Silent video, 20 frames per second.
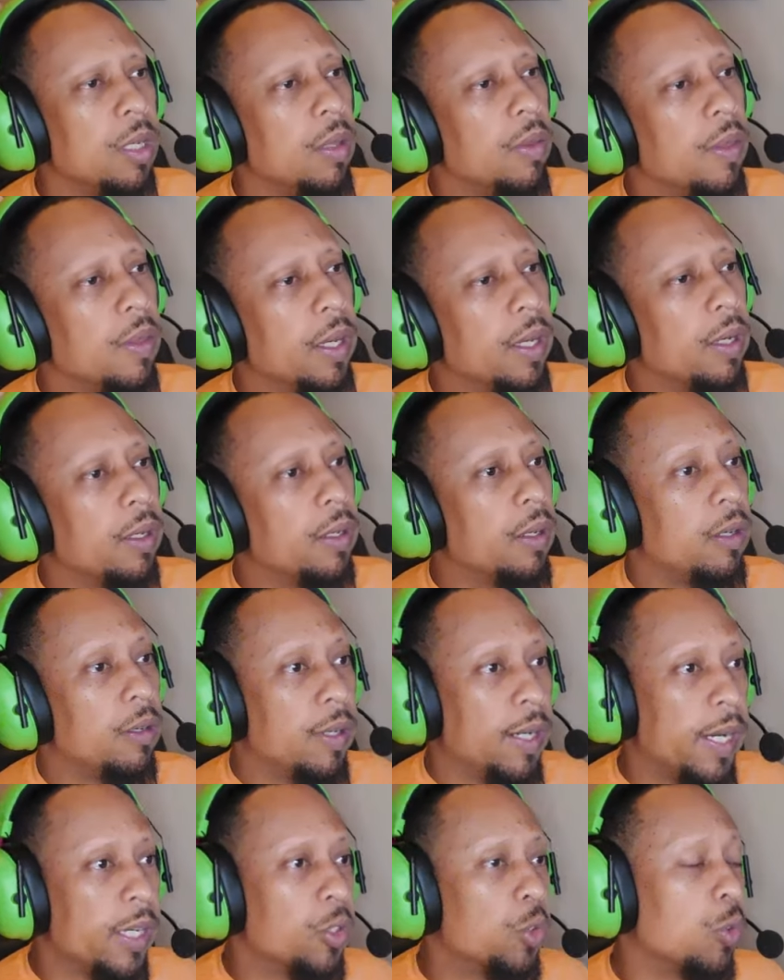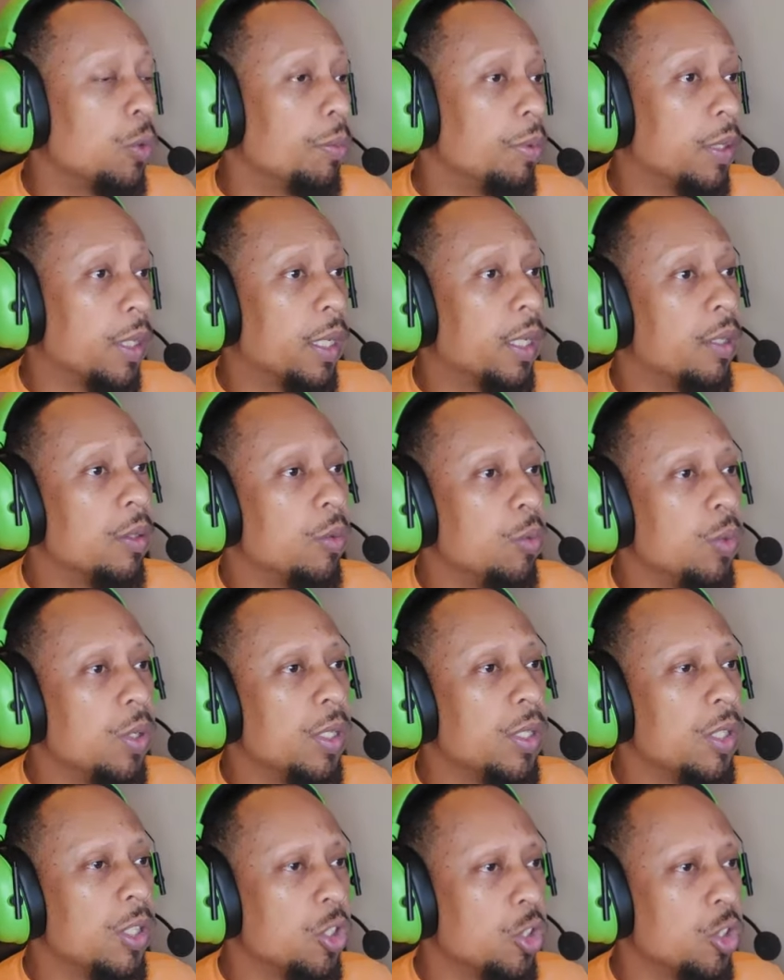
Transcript: that our actual play was a